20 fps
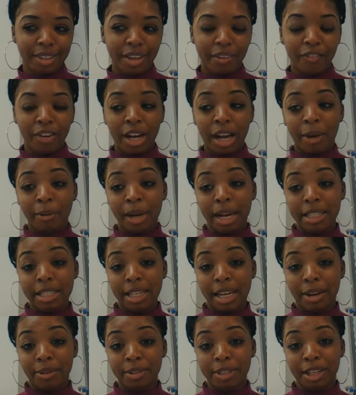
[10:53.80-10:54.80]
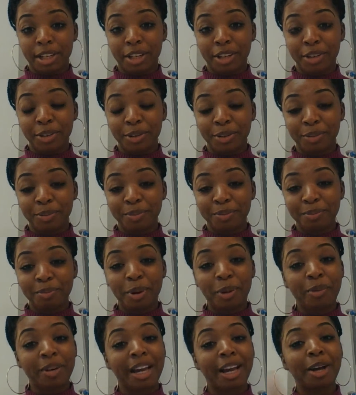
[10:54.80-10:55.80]
forgot what I said I was going to do.
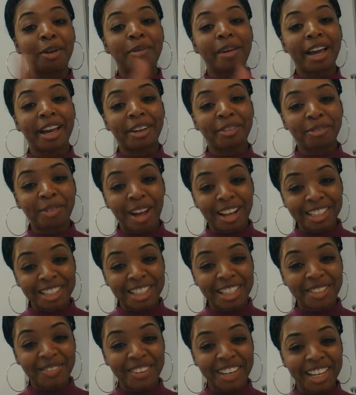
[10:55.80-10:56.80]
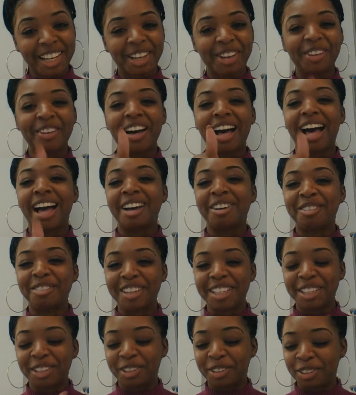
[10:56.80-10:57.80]
But when I go back and watch this video, I
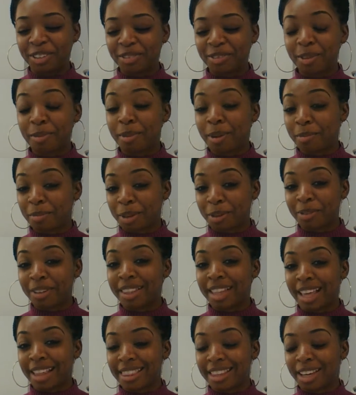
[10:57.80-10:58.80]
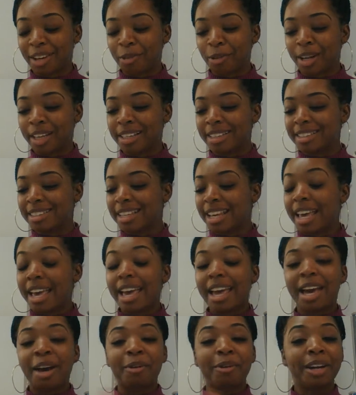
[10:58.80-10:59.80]
will remember what that thing was.
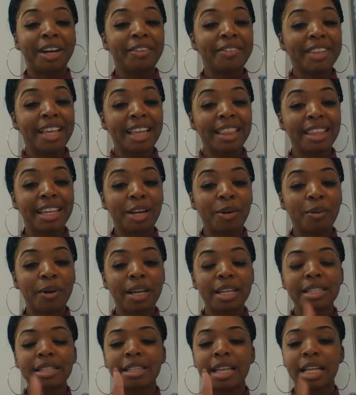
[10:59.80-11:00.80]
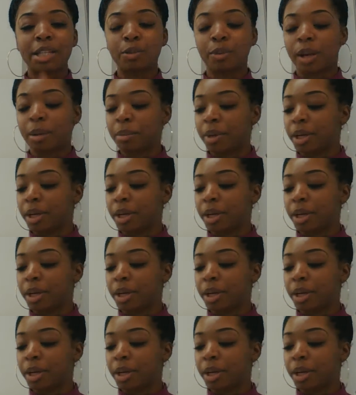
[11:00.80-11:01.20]
And whatever that thing was, that's what I'm